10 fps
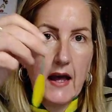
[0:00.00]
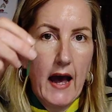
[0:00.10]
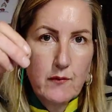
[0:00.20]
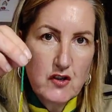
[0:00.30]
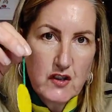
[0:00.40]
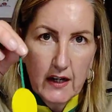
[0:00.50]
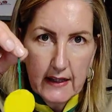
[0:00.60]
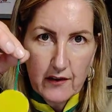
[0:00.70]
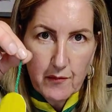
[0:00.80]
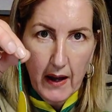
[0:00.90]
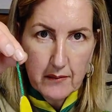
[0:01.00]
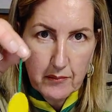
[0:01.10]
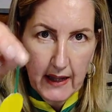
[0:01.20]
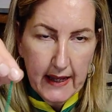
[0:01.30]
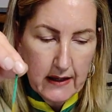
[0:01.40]
I'm just going to leave mine
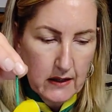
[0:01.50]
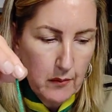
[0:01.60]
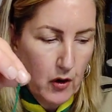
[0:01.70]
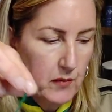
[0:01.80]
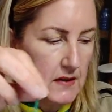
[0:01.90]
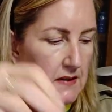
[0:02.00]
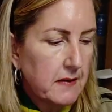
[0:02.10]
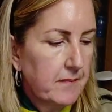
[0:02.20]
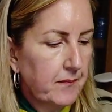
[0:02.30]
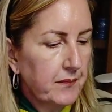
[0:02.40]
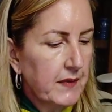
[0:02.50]
plain at the moment.